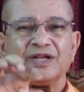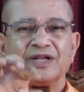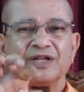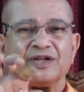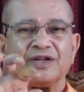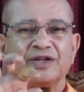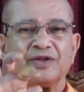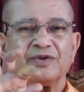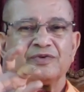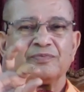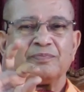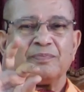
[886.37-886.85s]

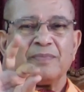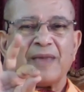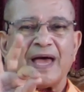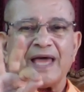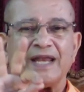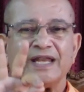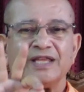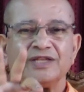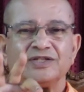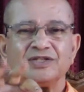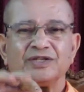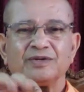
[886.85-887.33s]

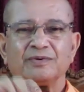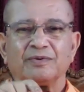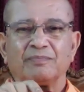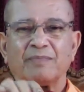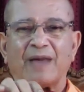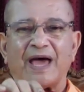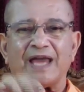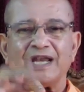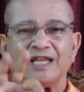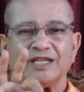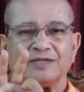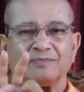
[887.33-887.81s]

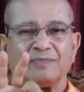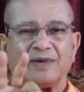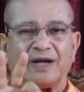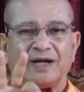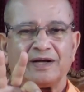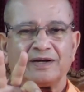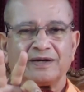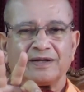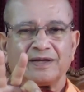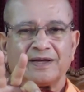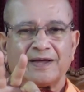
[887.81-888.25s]
management.